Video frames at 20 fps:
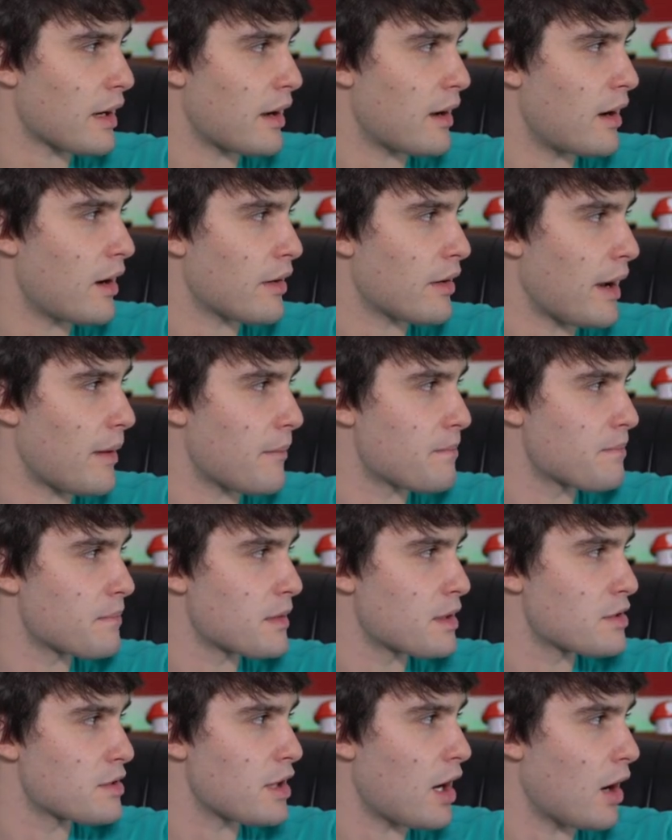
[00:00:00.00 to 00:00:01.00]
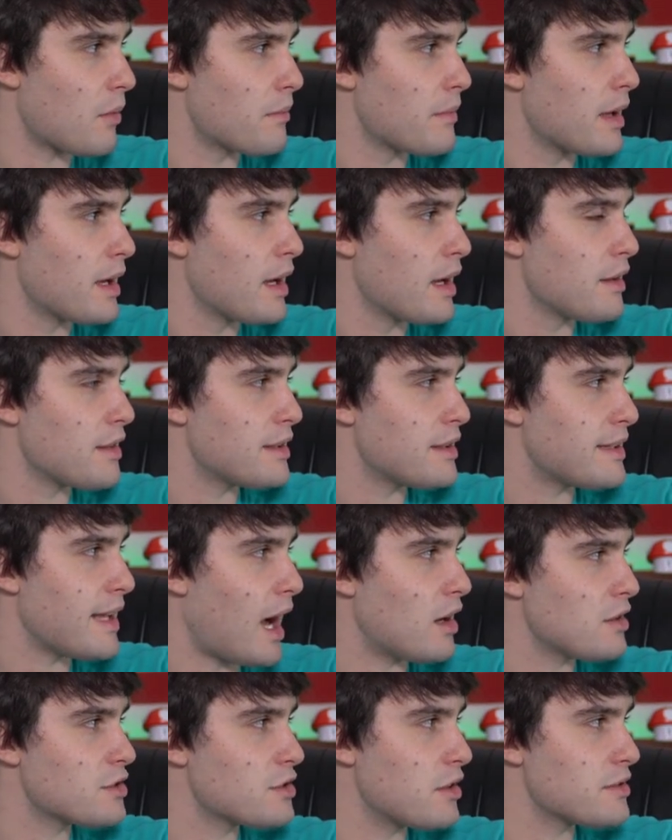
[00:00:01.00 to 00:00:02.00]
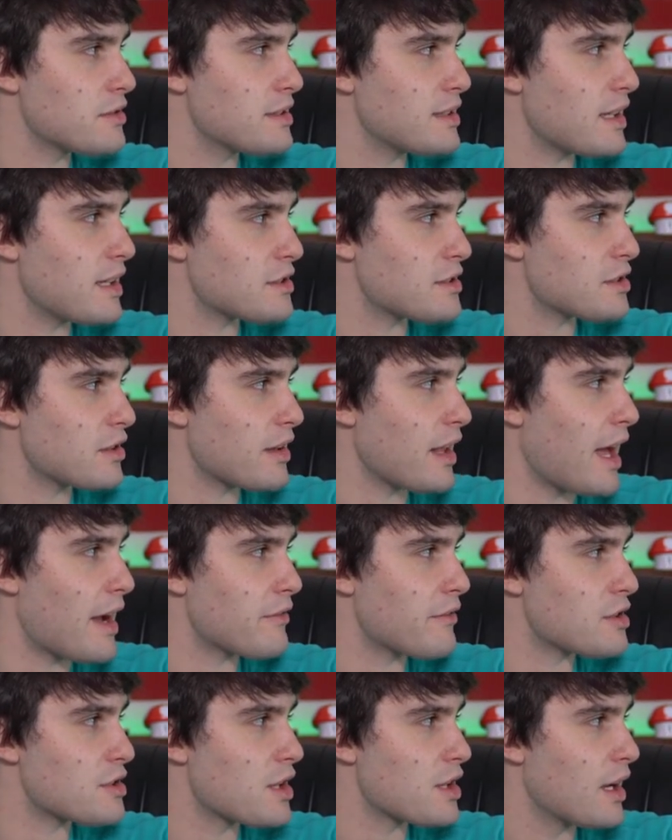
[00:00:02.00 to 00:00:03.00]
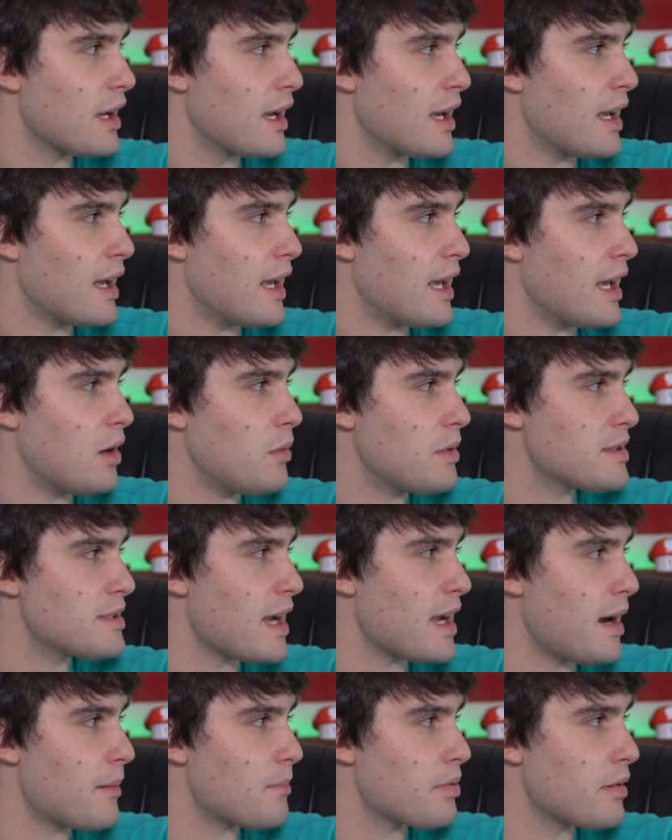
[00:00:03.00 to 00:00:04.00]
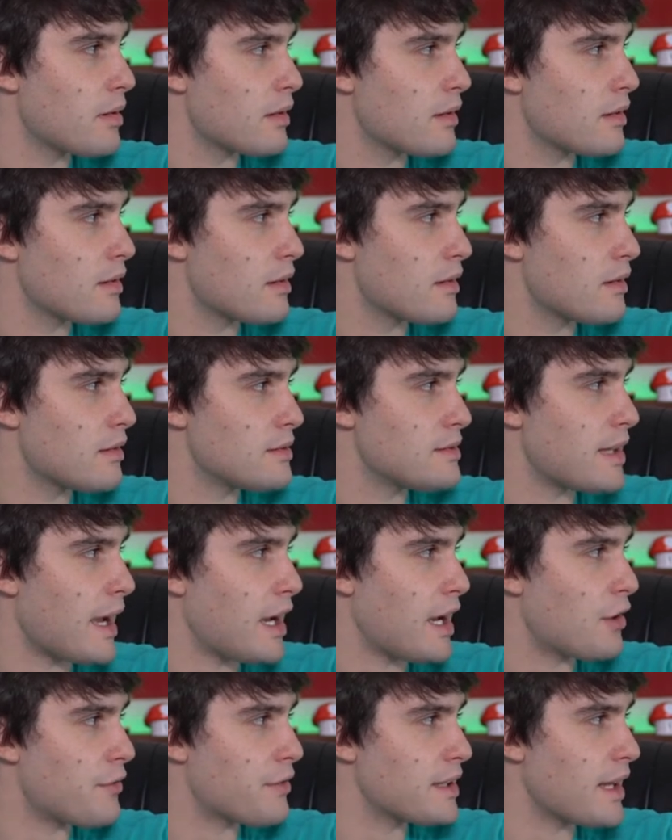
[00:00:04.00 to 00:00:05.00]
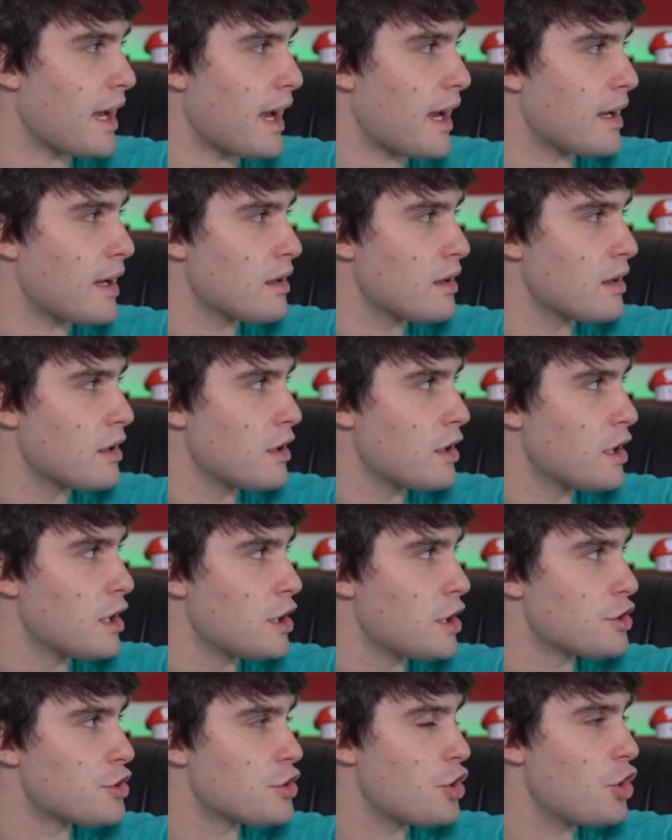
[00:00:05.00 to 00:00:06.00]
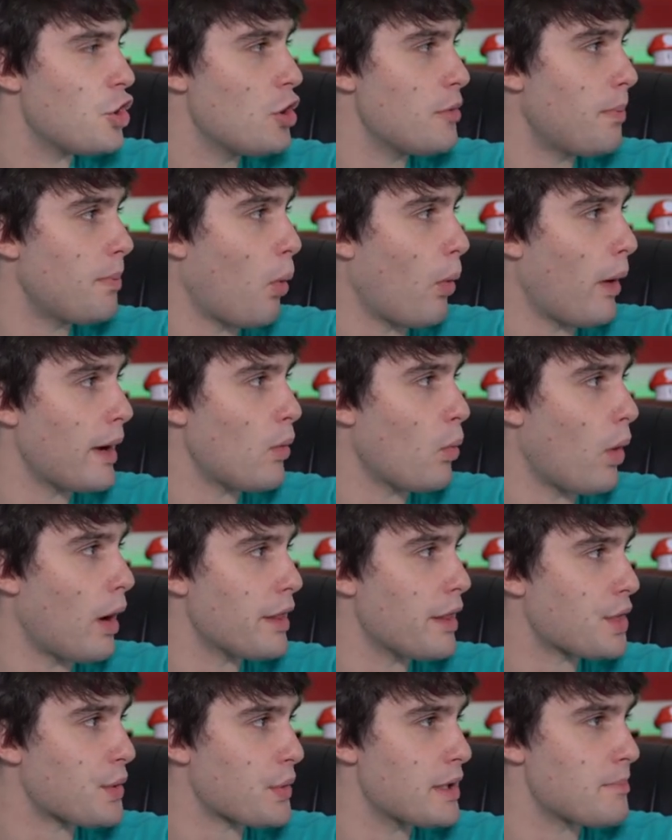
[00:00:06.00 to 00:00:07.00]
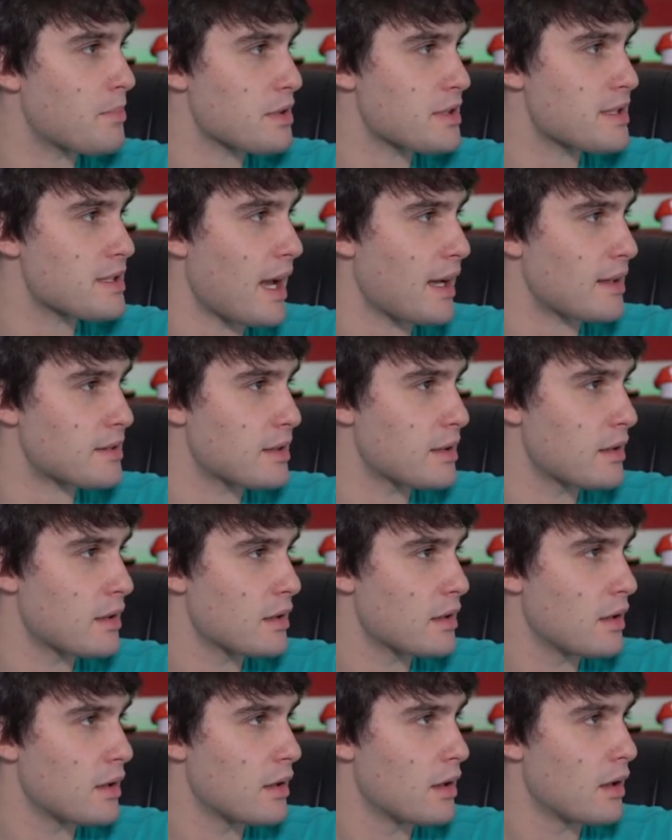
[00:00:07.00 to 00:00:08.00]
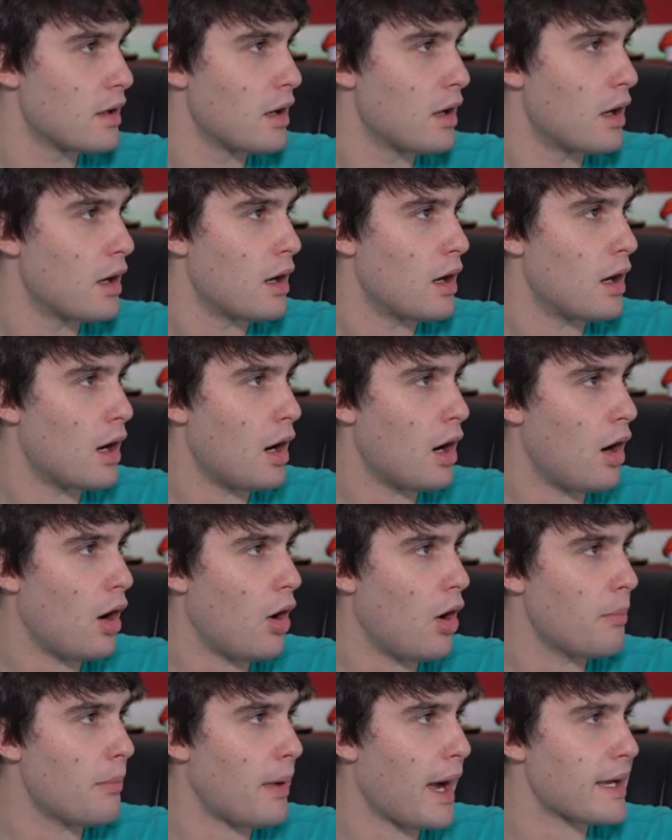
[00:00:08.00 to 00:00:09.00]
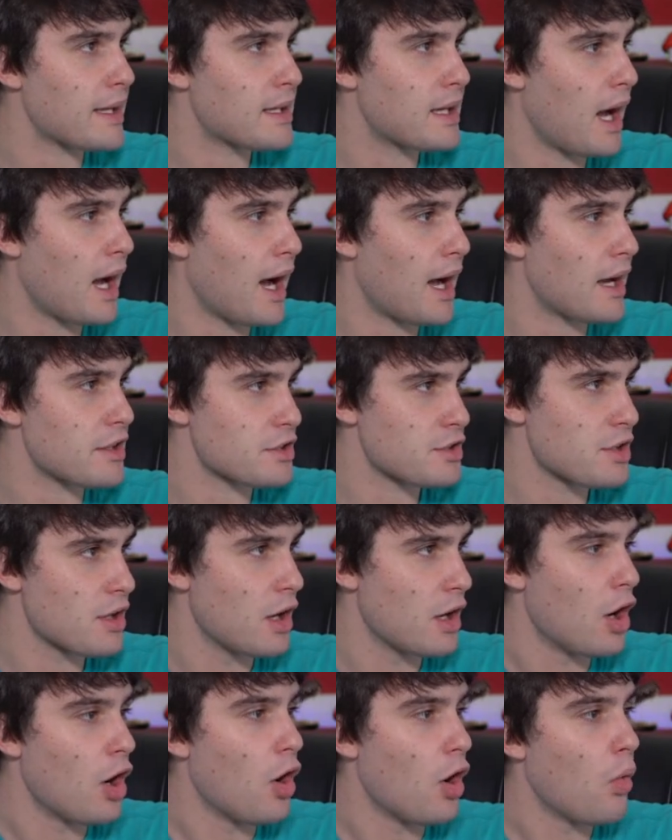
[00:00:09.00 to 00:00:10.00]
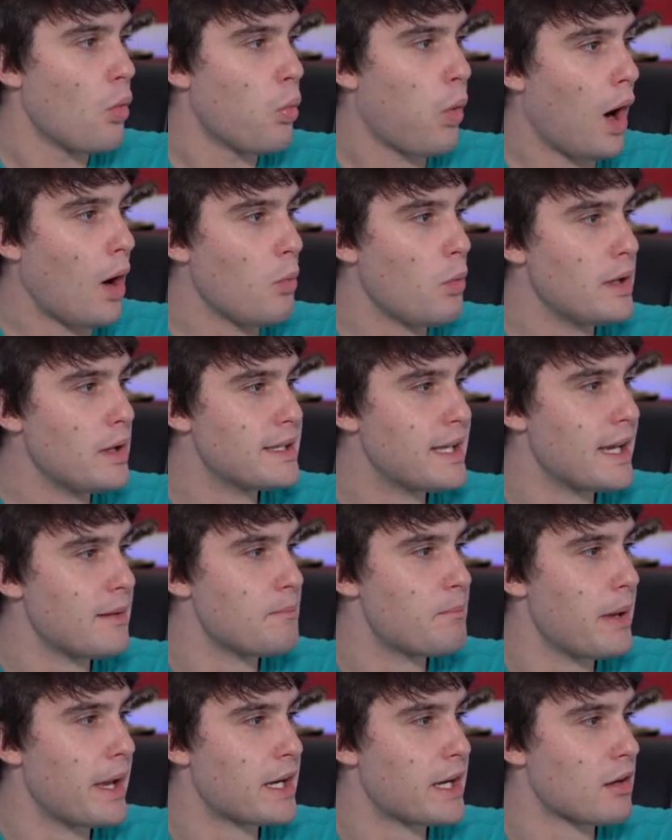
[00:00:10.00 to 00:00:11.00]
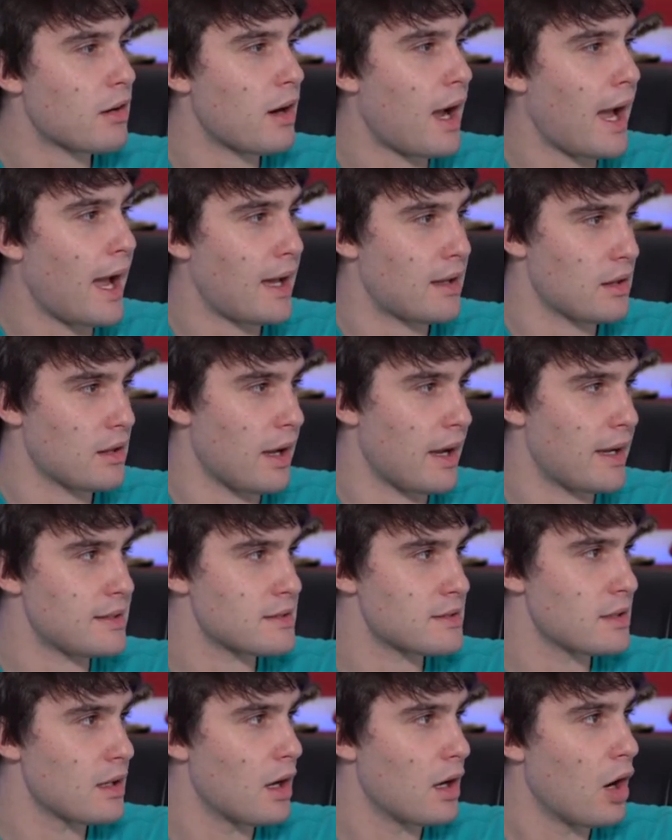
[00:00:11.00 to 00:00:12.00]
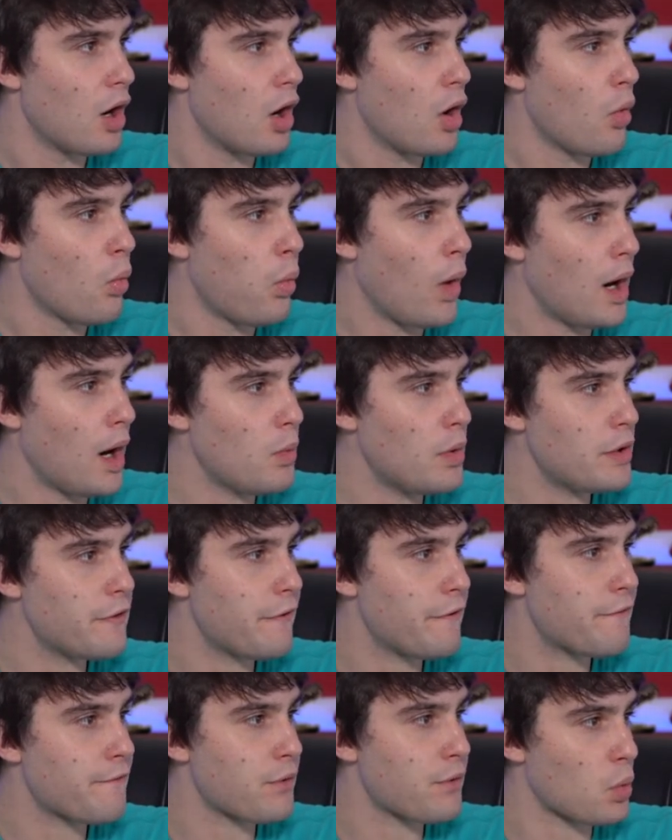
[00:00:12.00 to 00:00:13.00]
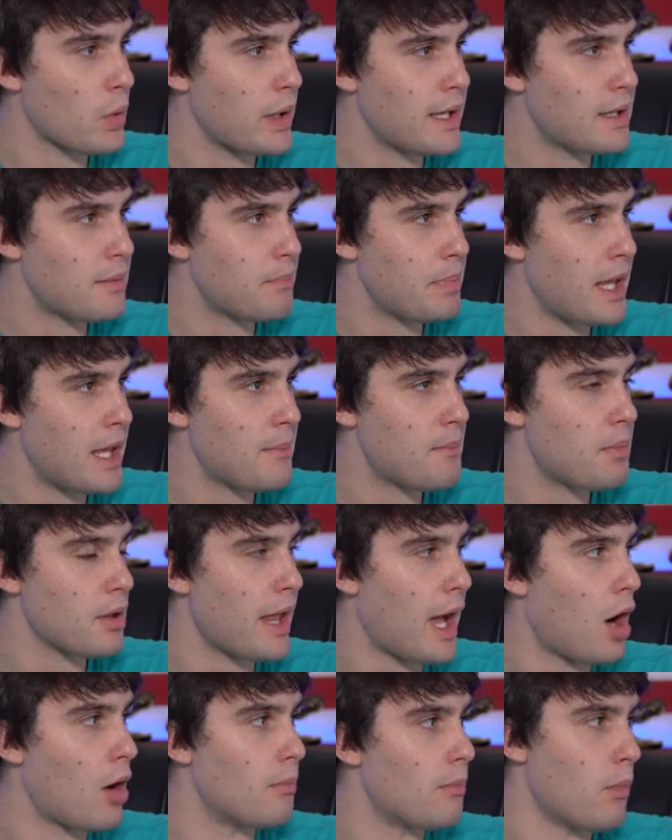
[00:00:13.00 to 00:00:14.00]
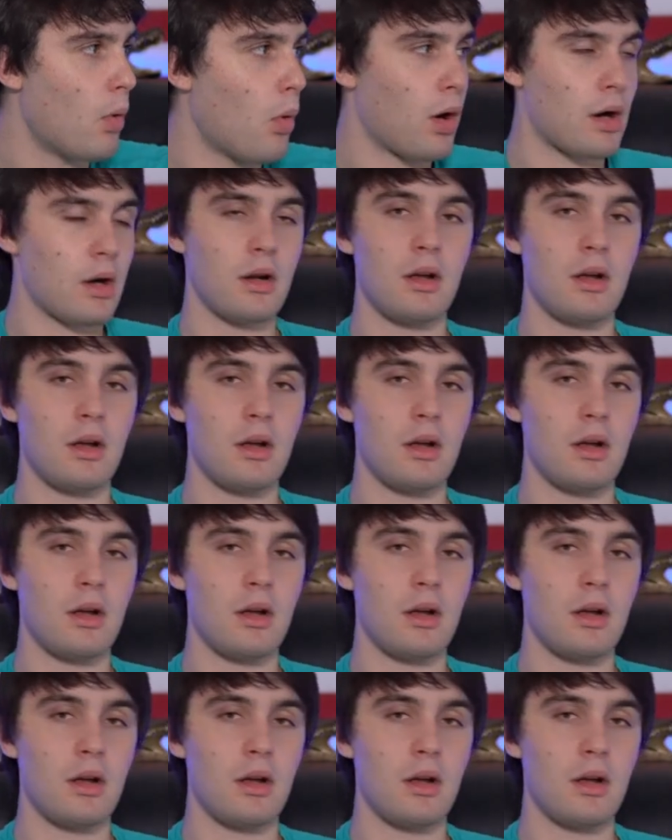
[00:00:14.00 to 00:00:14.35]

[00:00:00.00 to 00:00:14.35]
Okay. So the Dow Jones Industrial Average, it was up day over day 2.13%. Oh my gosh. What would get bigger headlines? What would freak people out more?